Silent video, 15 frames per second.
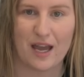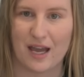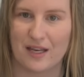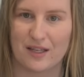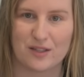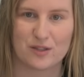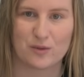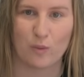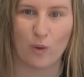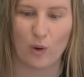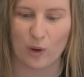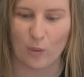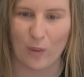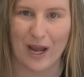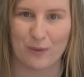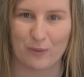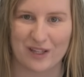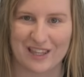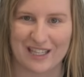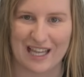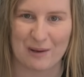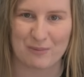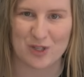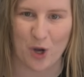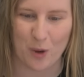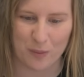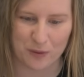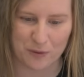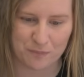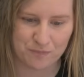and walk away with the laptop.